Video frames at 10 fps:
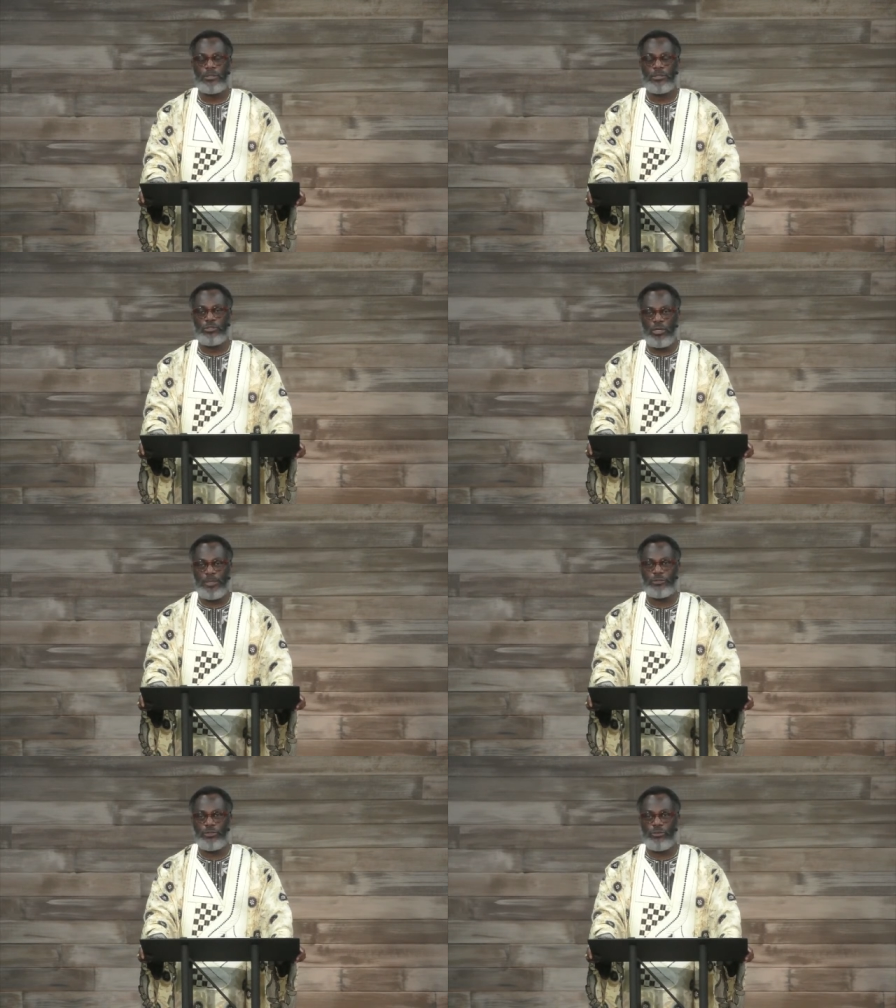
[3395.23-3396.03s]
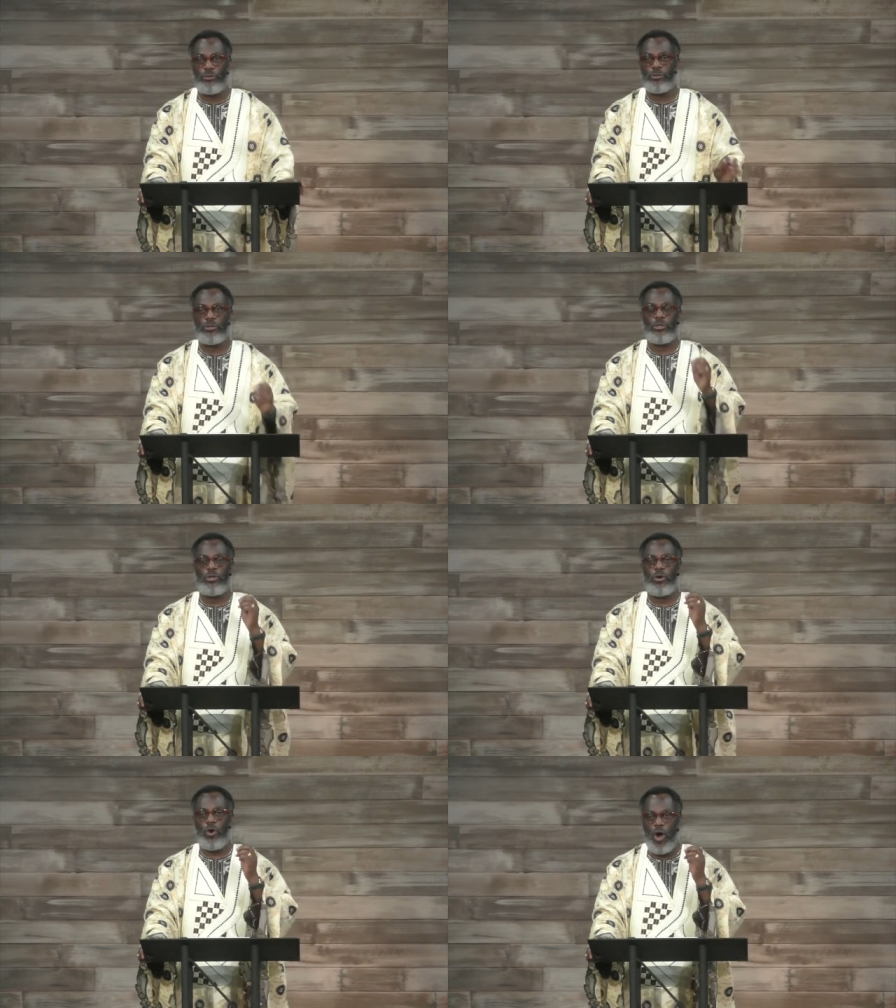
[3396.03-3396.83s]
Number 2,
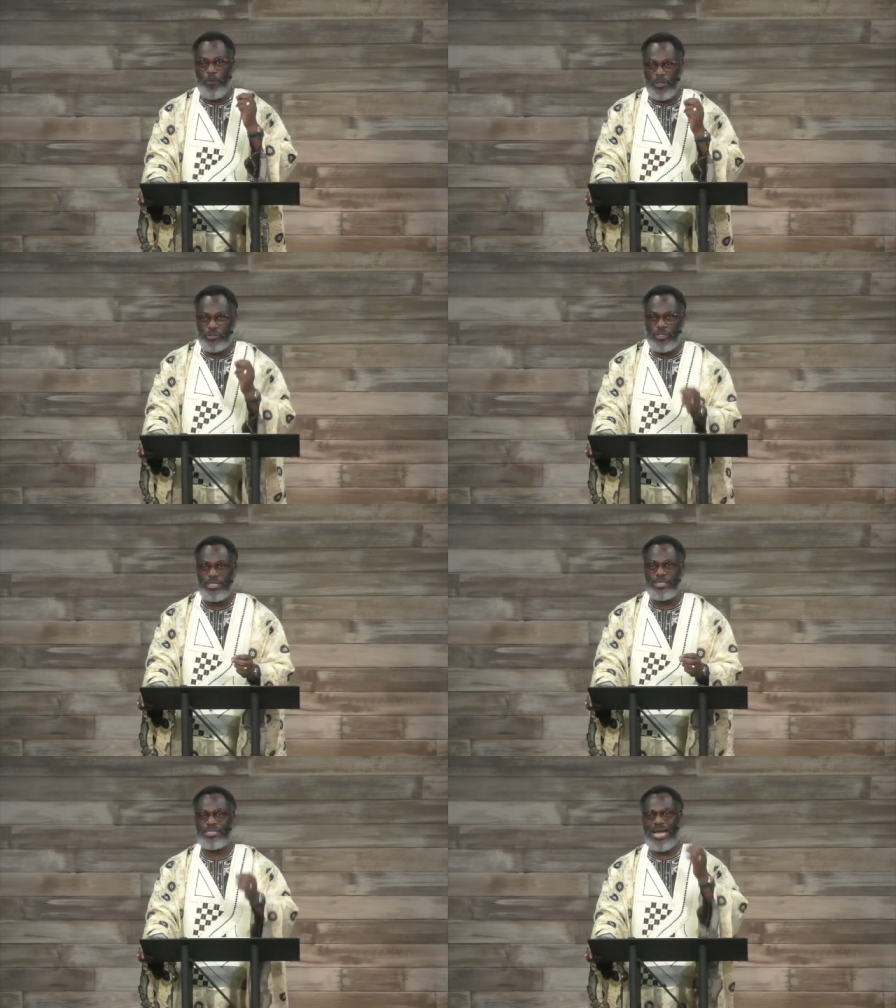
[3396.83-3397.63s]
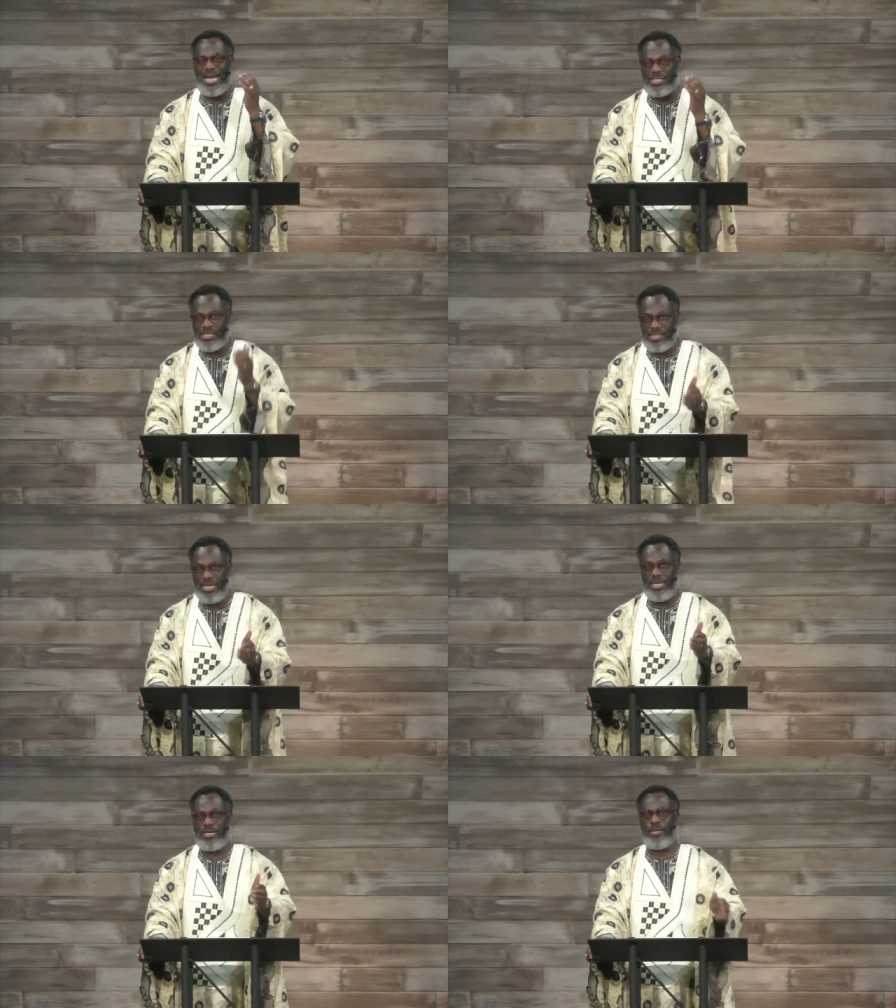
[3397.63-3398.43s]
opportunities are
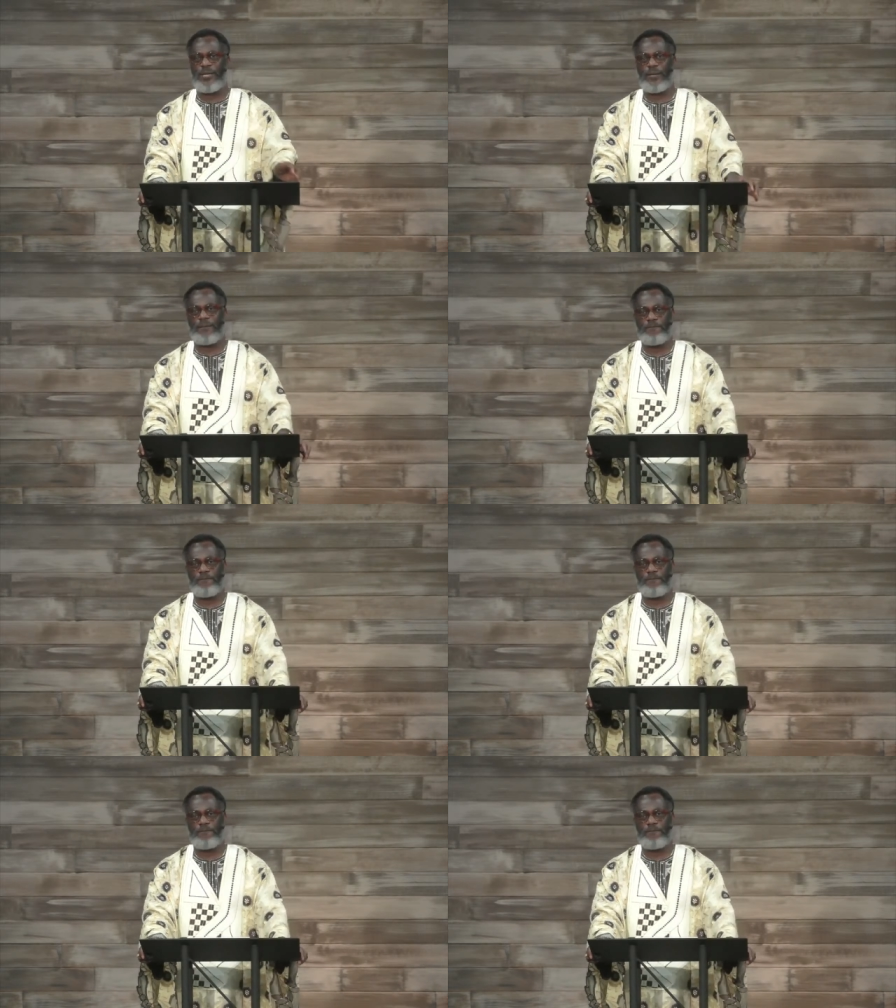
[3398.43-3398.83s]
seen.